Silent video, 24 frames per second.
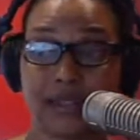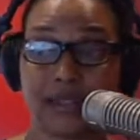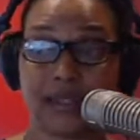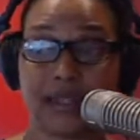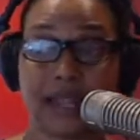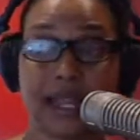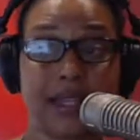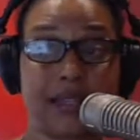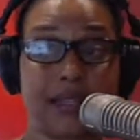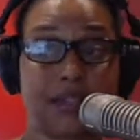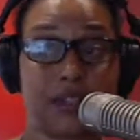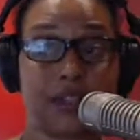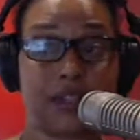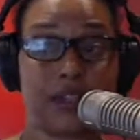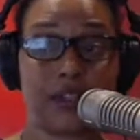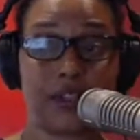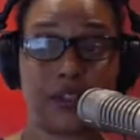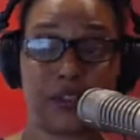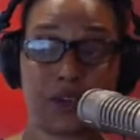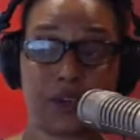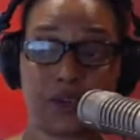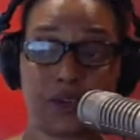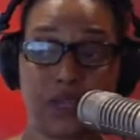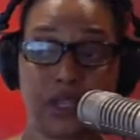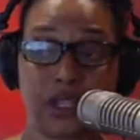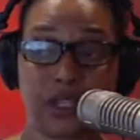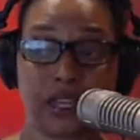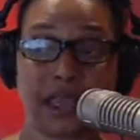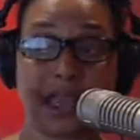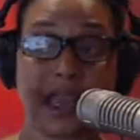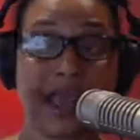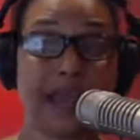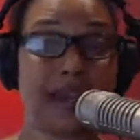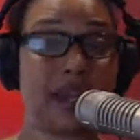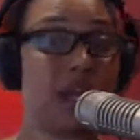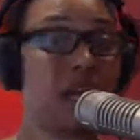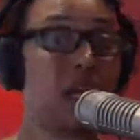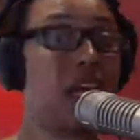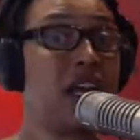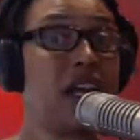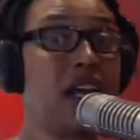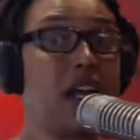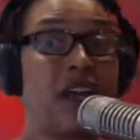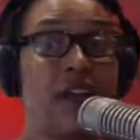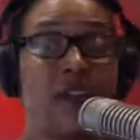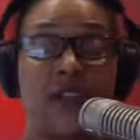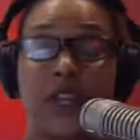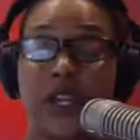States, they're in school in Canada,
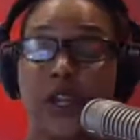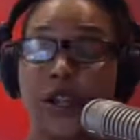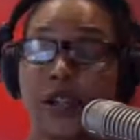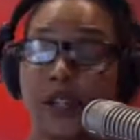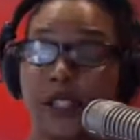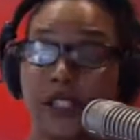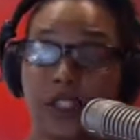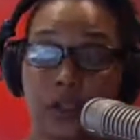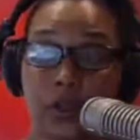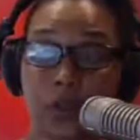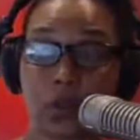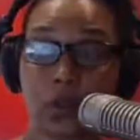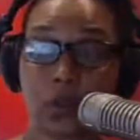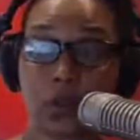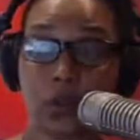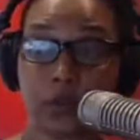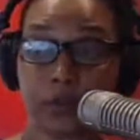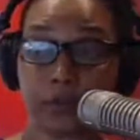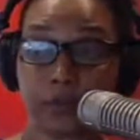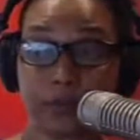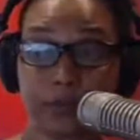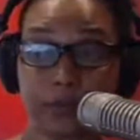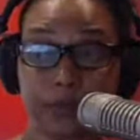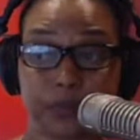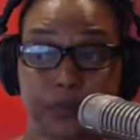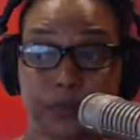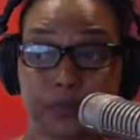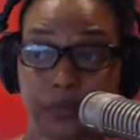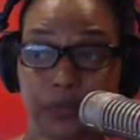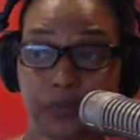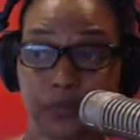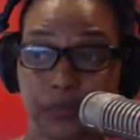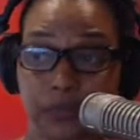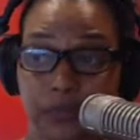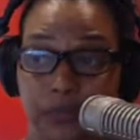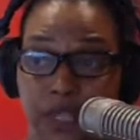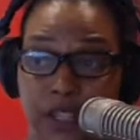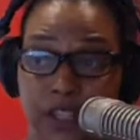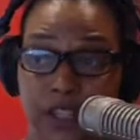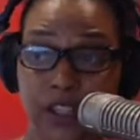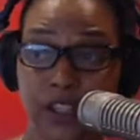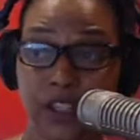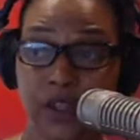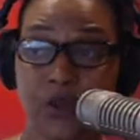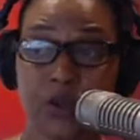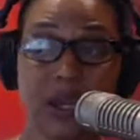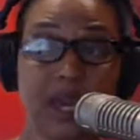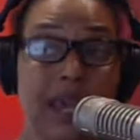they're in school in
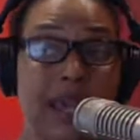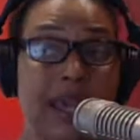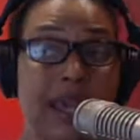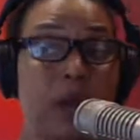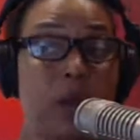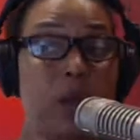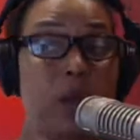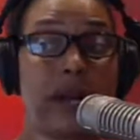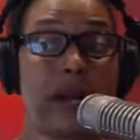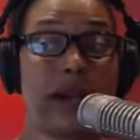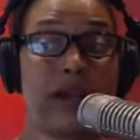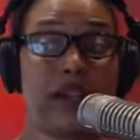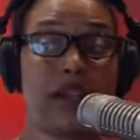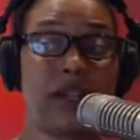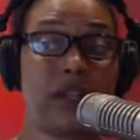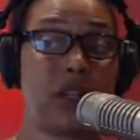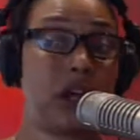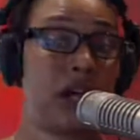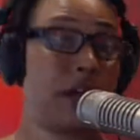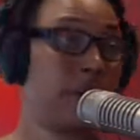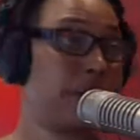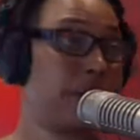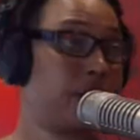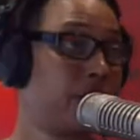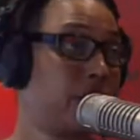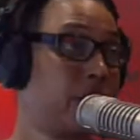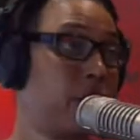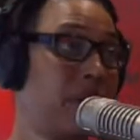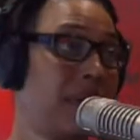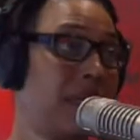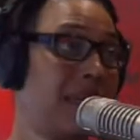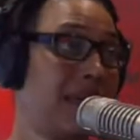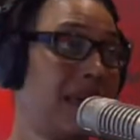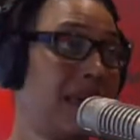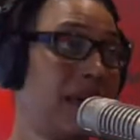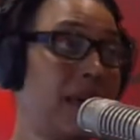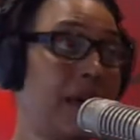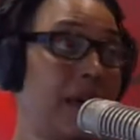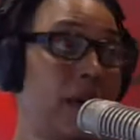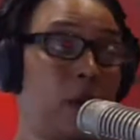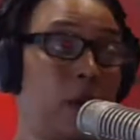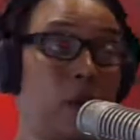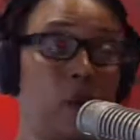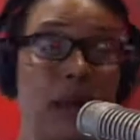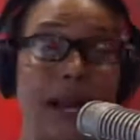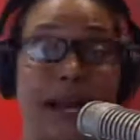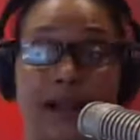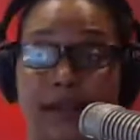the UK. Why are they not in school in Cayman?
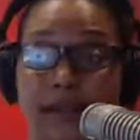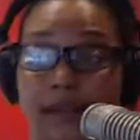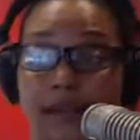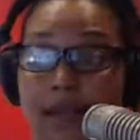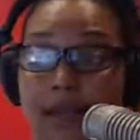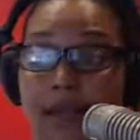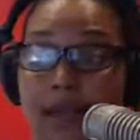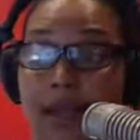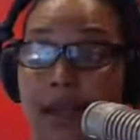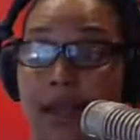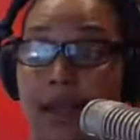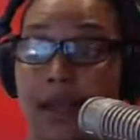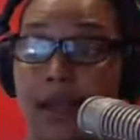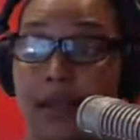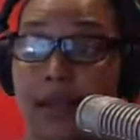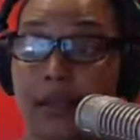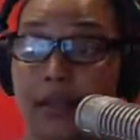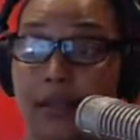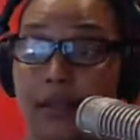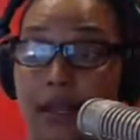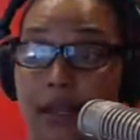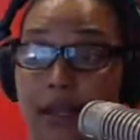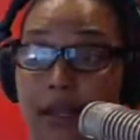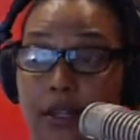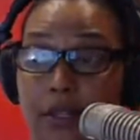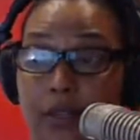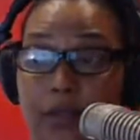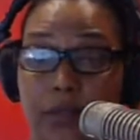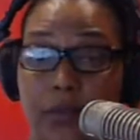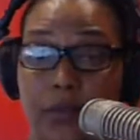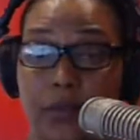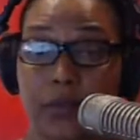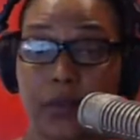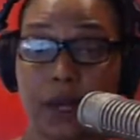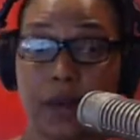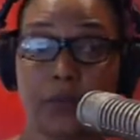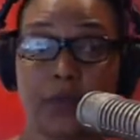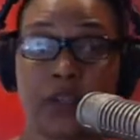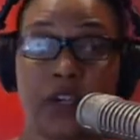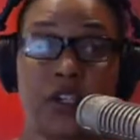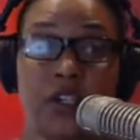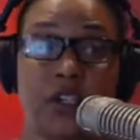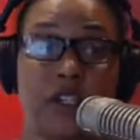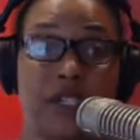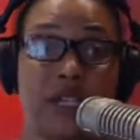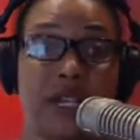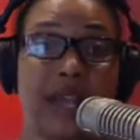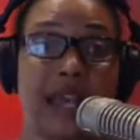Why does a
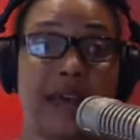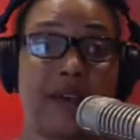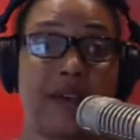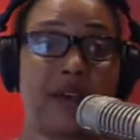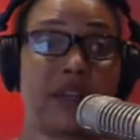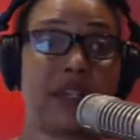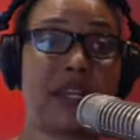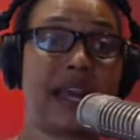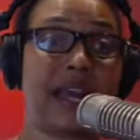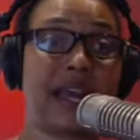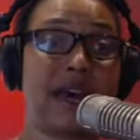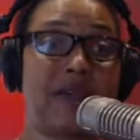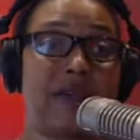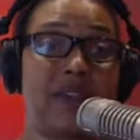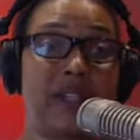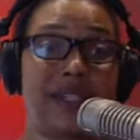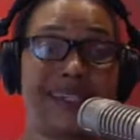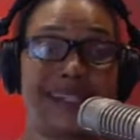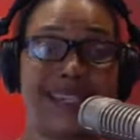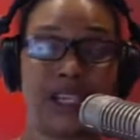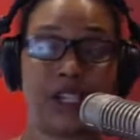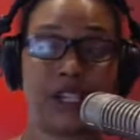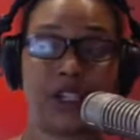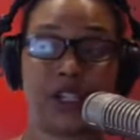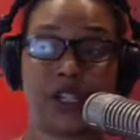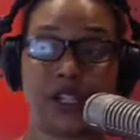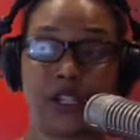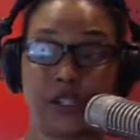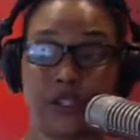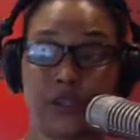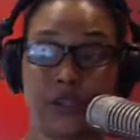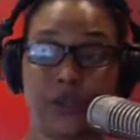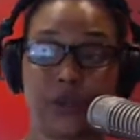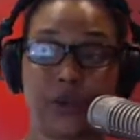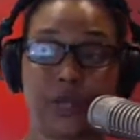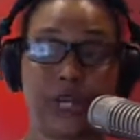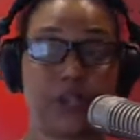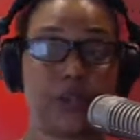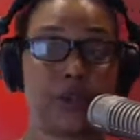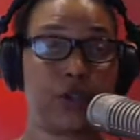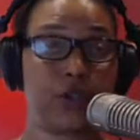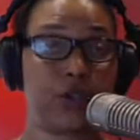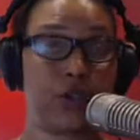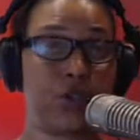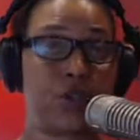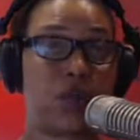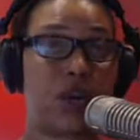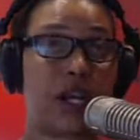person have to have a teaching degree
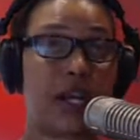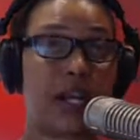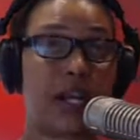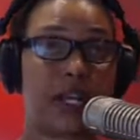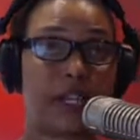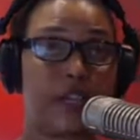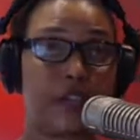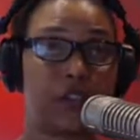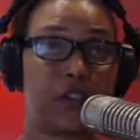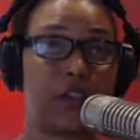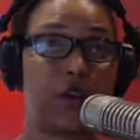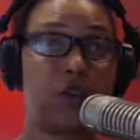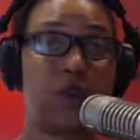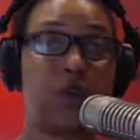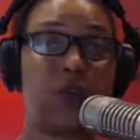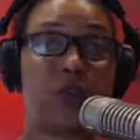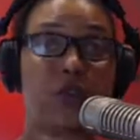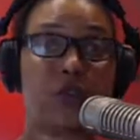to work in a school?